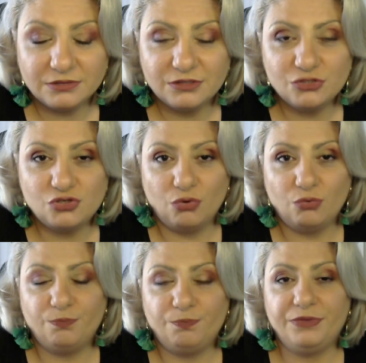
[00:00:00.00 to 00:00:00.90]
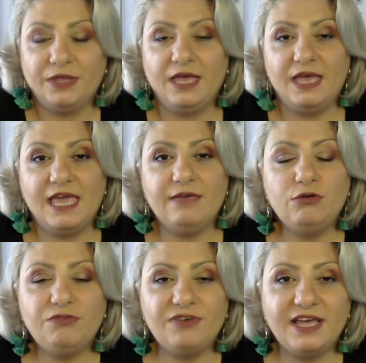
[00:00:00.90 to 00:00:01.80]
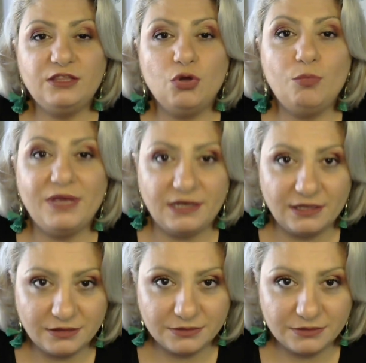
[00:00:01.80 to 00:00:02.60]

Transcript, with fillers: so if you find no meaning